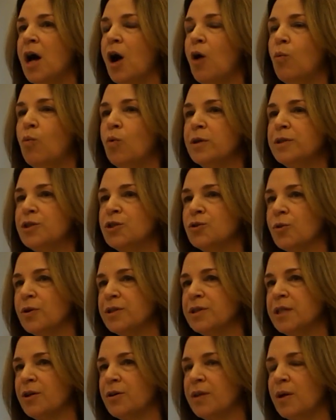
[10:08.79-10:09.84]
a wood
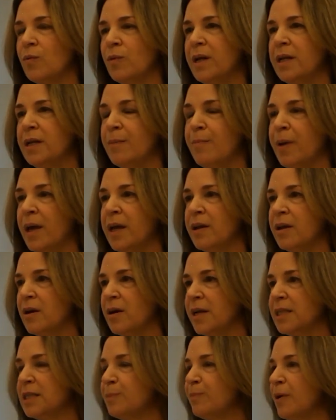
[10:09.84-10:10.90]
source here that we depend
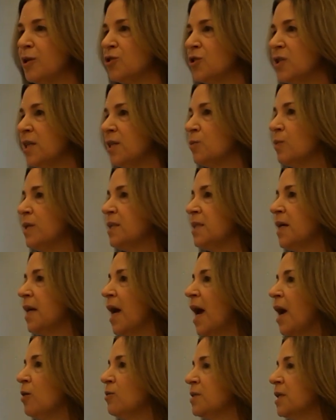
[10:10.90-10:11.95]
on, especially as we see a
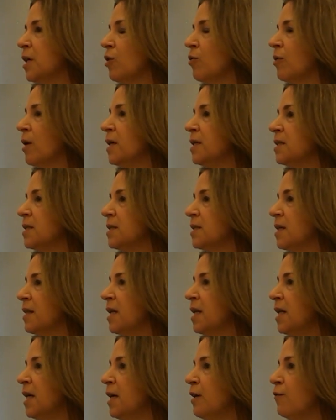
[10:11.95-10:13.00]
housing crisis and
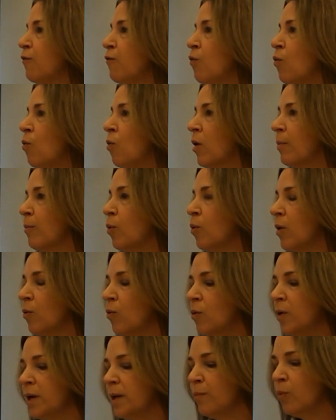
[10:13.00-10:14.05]
the need for more
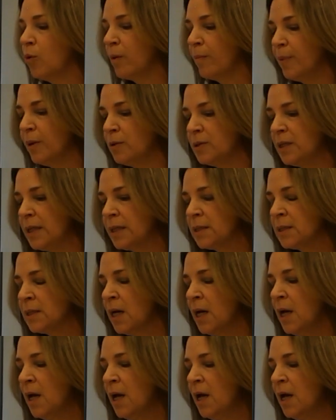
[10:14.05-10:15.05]
wood and more buildings.